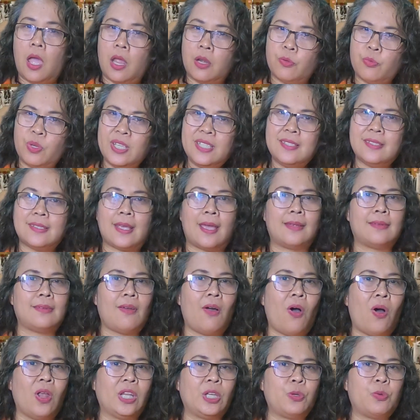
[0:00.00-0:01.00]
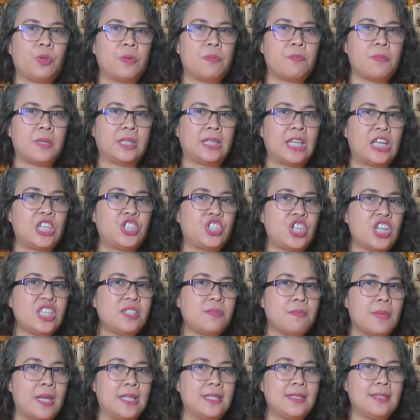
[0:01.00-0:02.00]
and reset all equipment
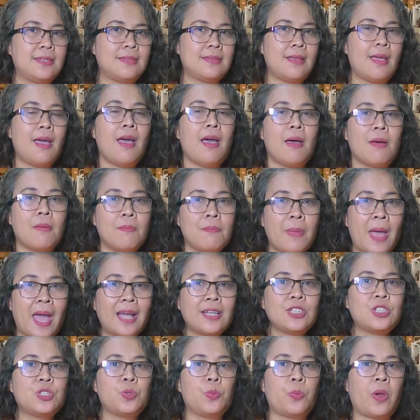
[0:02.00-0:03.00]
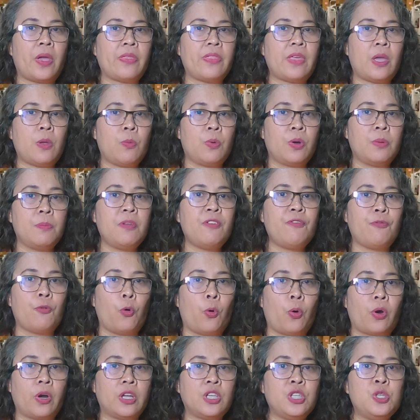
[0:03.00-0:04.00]
adjustments back to where they were
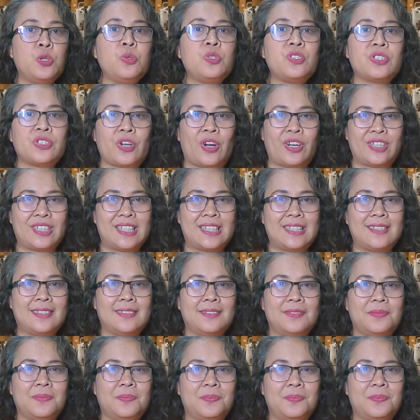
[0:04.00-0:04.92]
before you started.